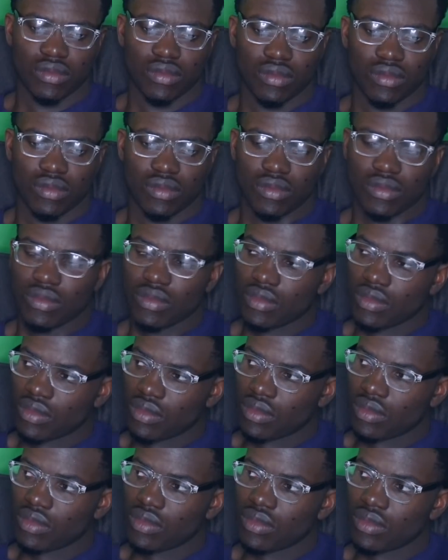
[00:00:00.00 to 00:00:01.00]

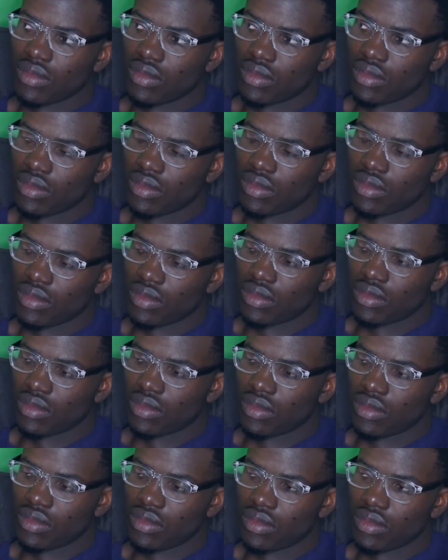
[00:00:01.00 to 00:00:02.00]

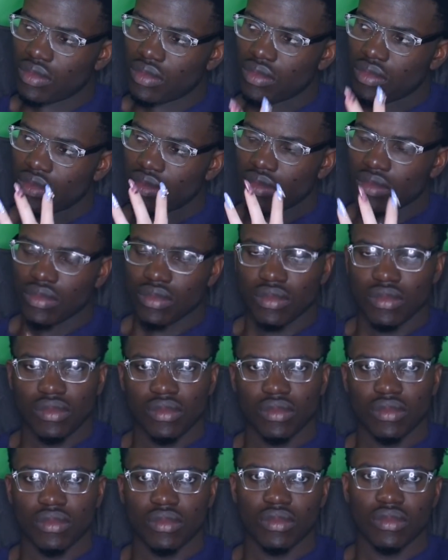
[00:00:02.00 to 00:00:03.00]

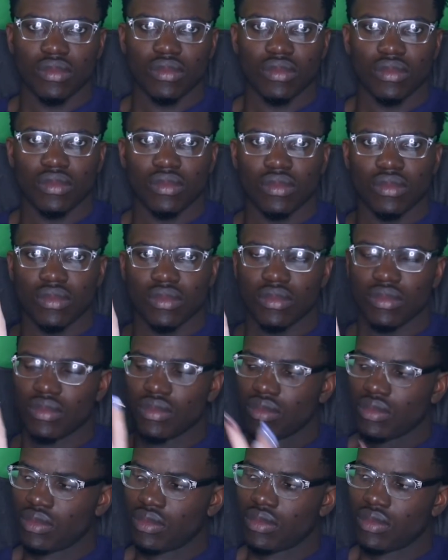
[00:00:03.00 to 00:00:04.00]

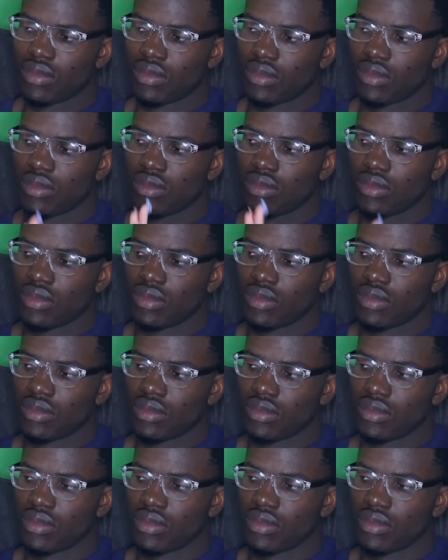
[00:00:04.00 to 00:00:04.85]
No words are spoken by the person on screen.